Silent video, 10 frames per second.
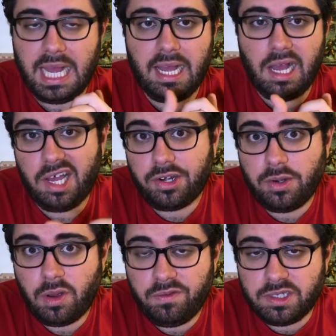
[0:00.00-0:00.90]
I don't
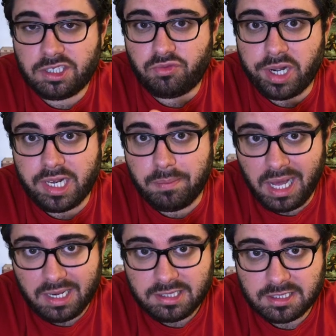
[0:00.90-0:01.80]
know if it's really
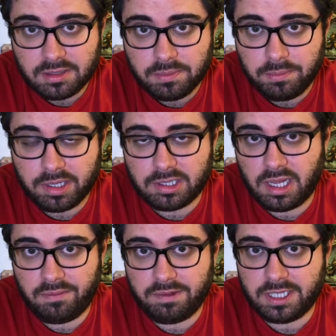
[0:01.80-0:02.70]
balanced because I
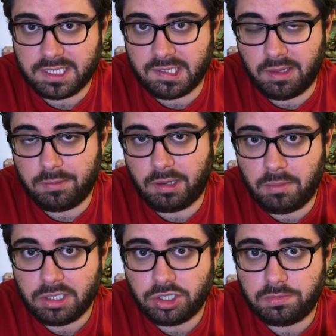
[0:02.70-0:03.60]
haven't tested them that
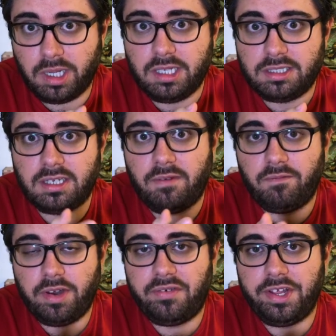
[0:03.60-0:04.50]
much, but it's a
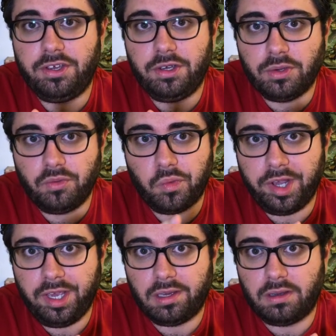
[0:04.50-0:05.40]
very good
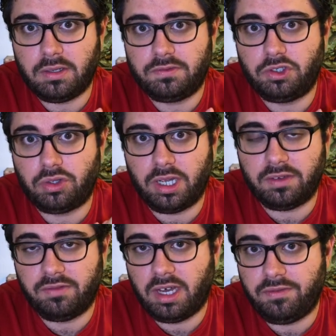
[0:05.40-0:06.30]
way of trying
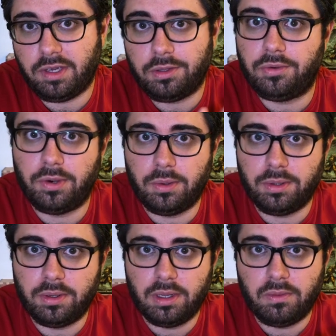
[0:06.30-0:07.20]
5e on your
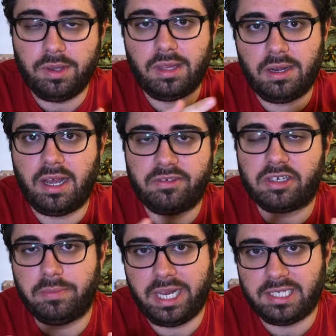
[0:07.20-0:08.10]
own without having to
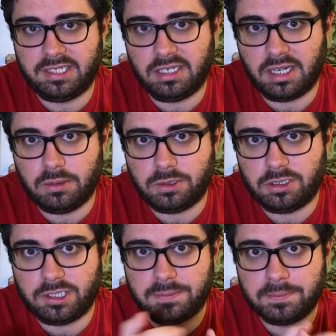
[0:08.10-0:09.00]
balance the encounters.